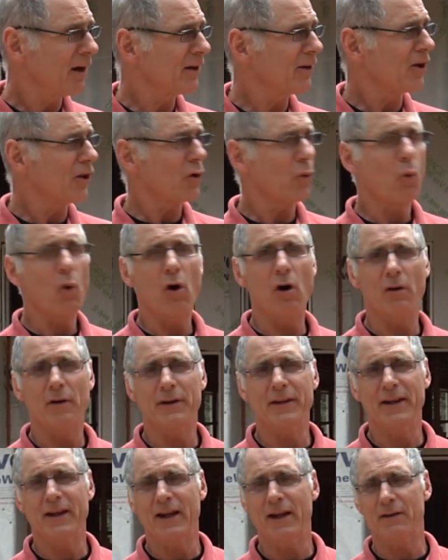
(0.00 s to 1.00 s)
another
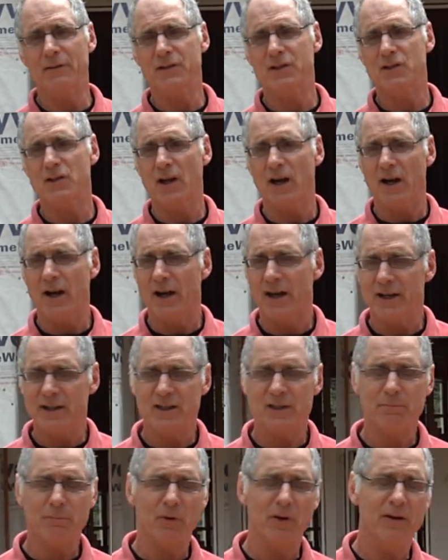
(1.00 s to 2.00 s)
wall on the
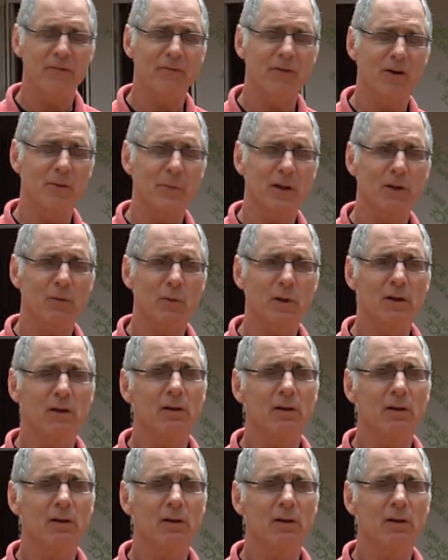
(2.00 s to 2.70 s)
outside, spray foaming.